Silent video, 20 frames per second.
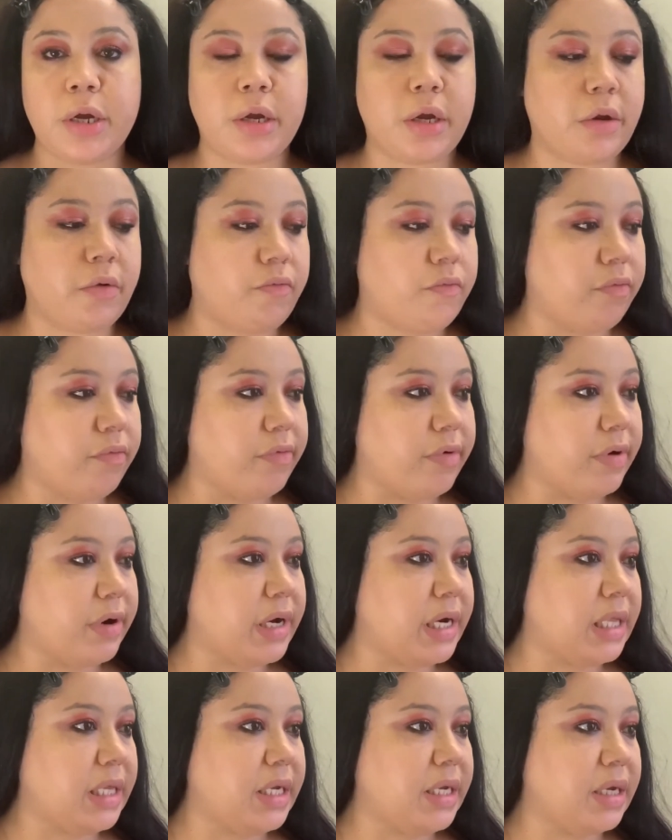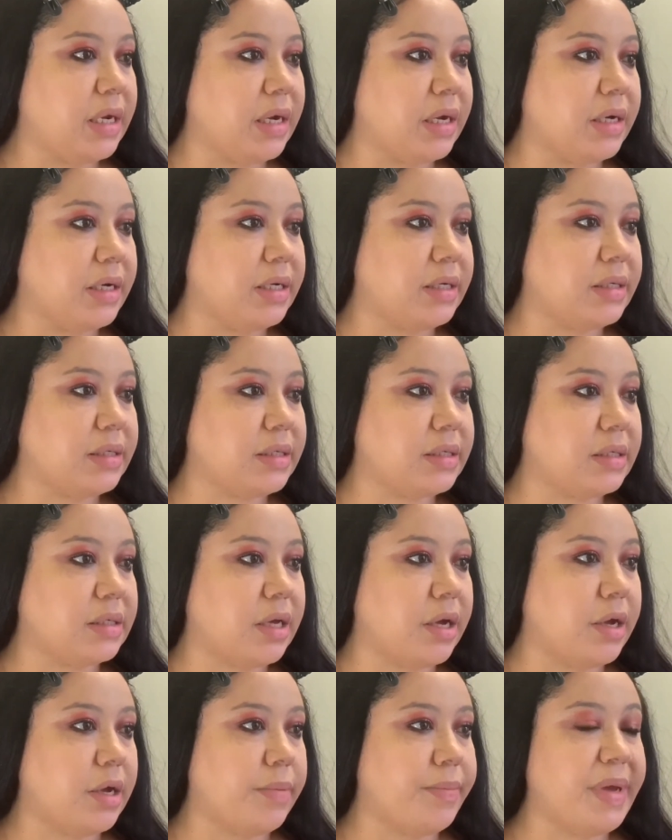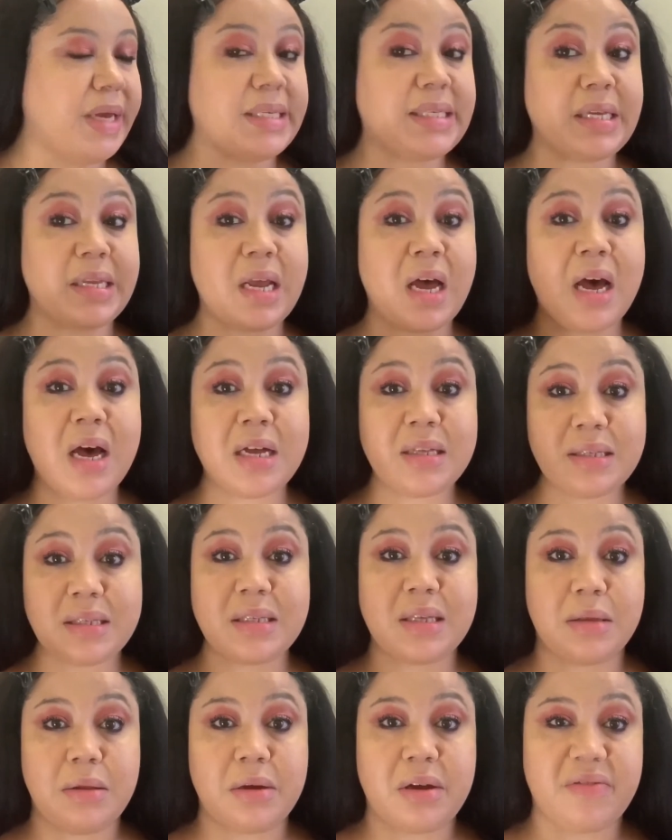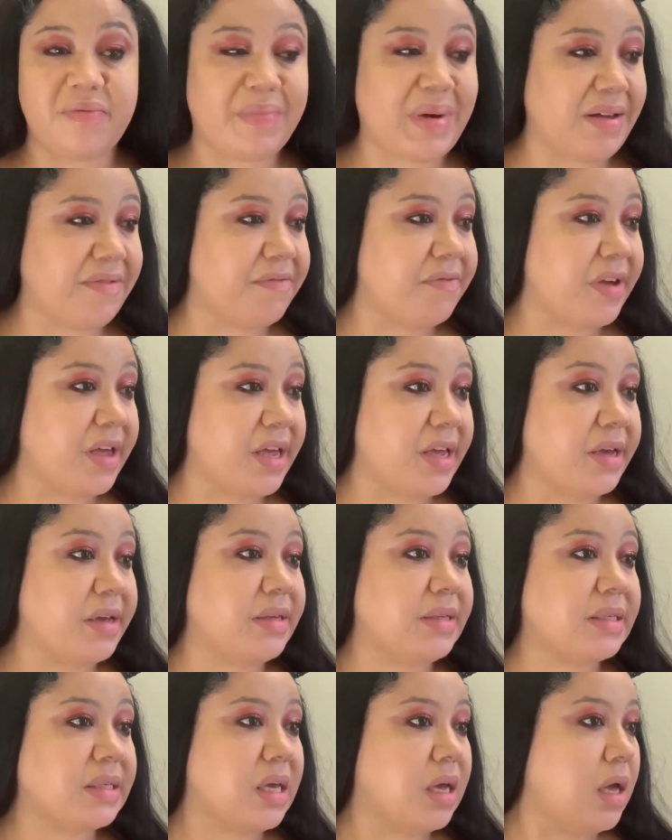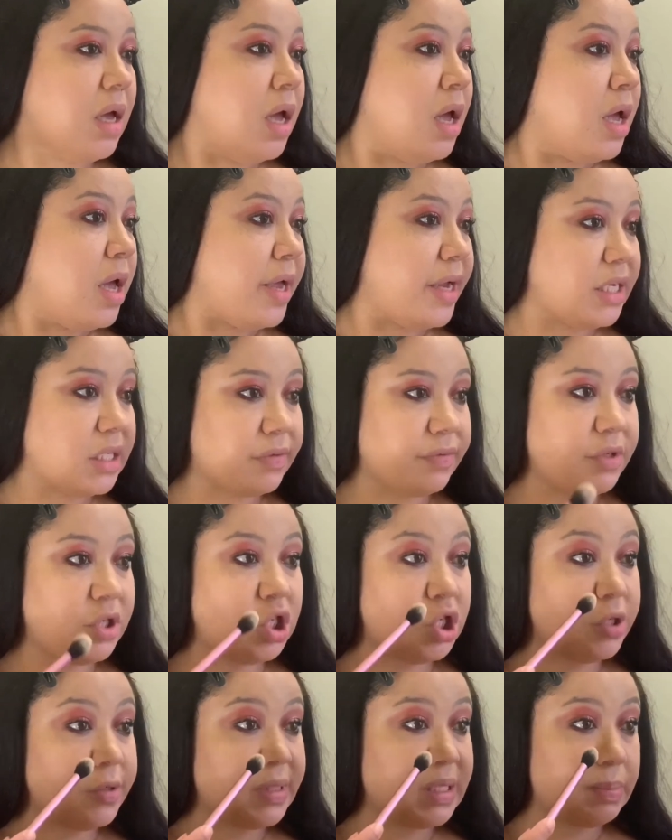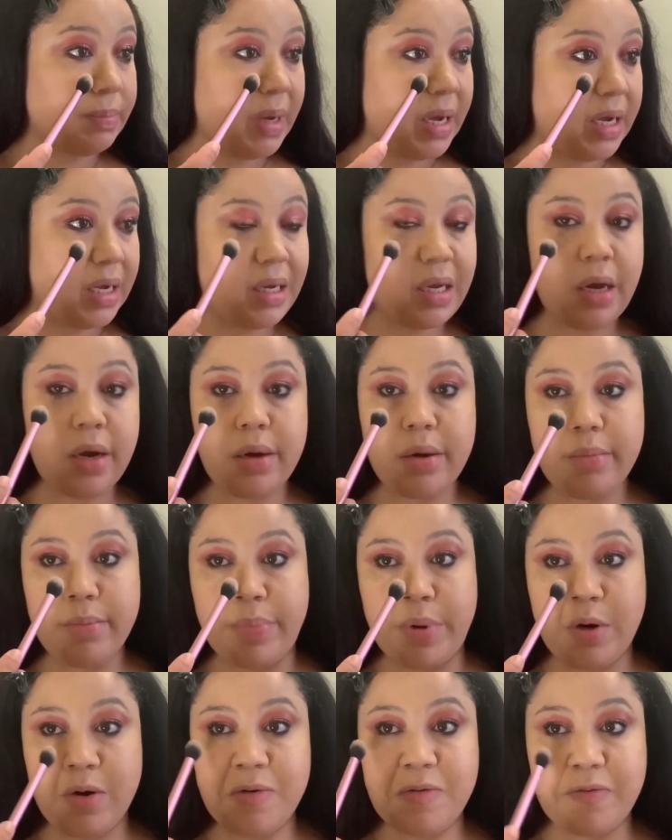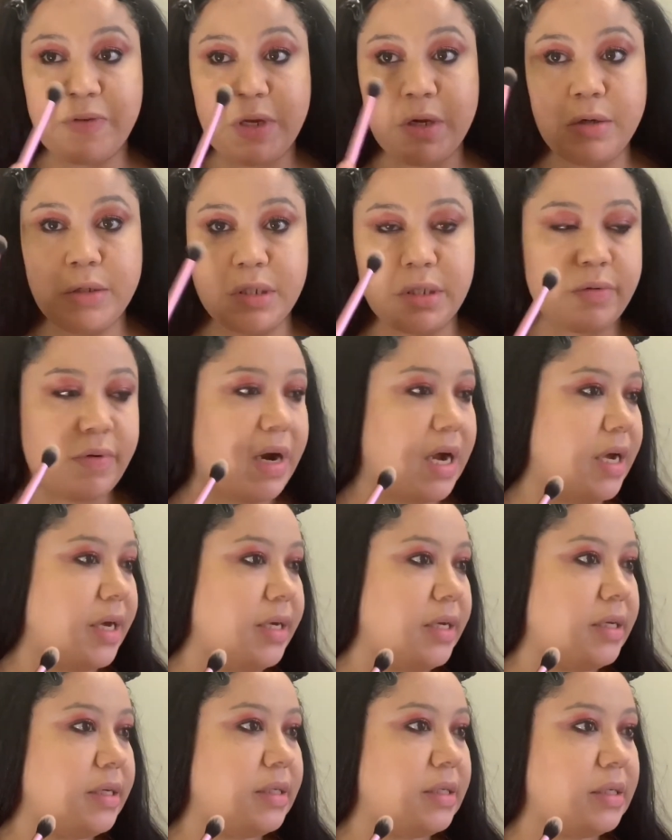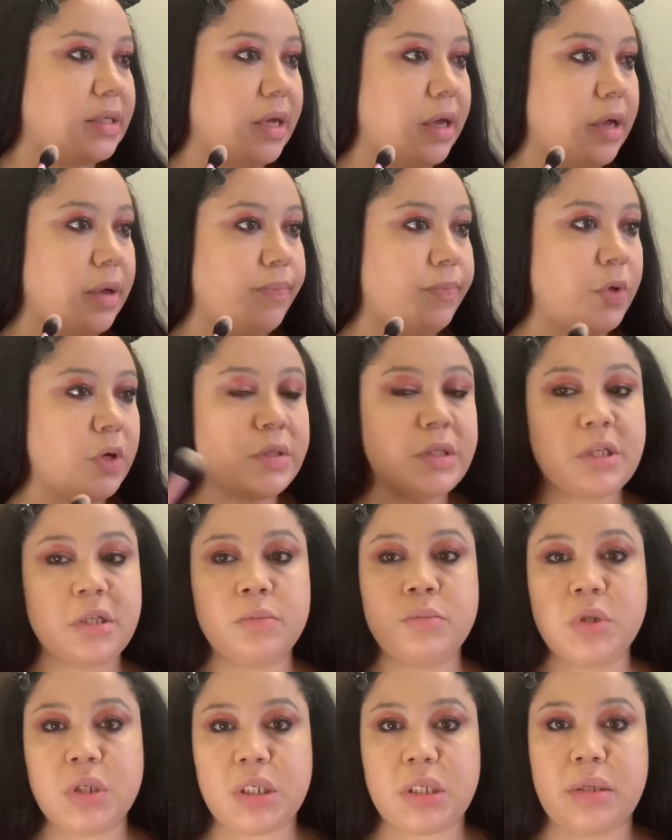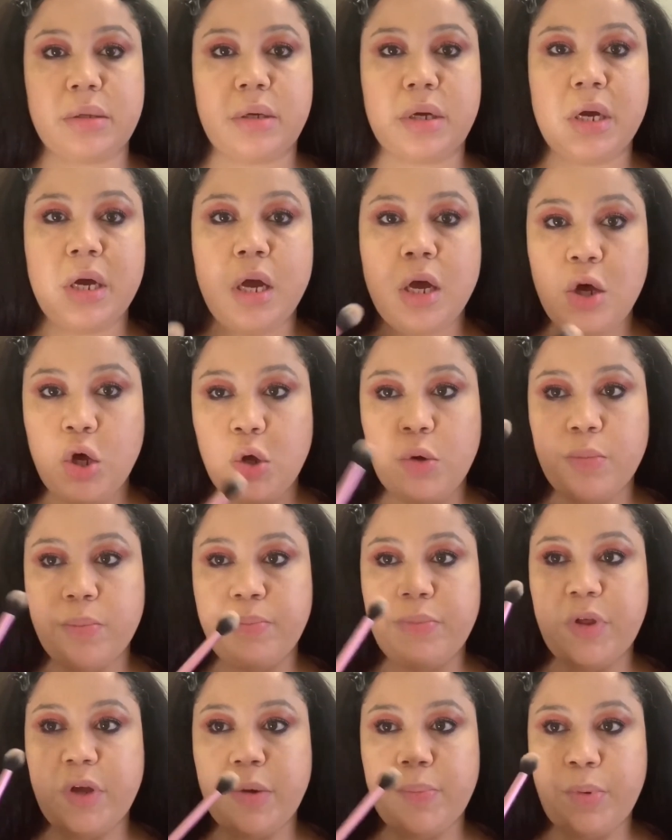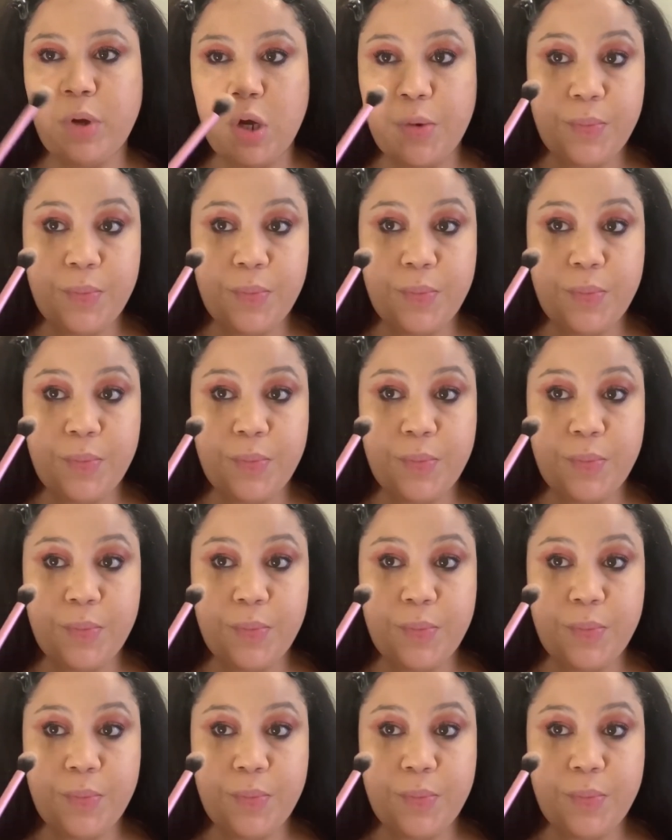really nice. It's enhanced the look of my face. It's reduced my puffy under eyes. Not so much the purple